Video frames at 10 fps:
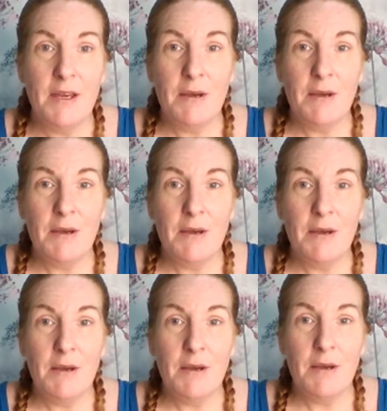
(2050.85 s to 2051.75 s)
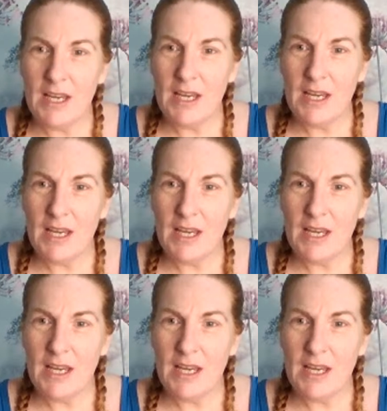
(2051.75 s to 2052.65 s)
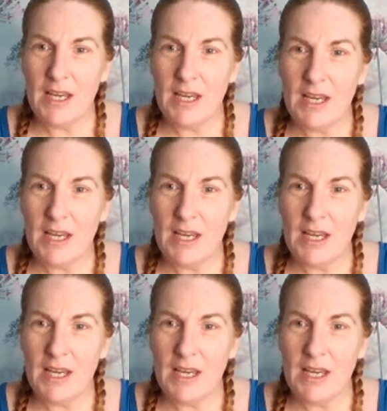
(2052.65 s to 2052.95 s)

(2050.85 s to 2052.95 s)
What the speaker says: but I do get pain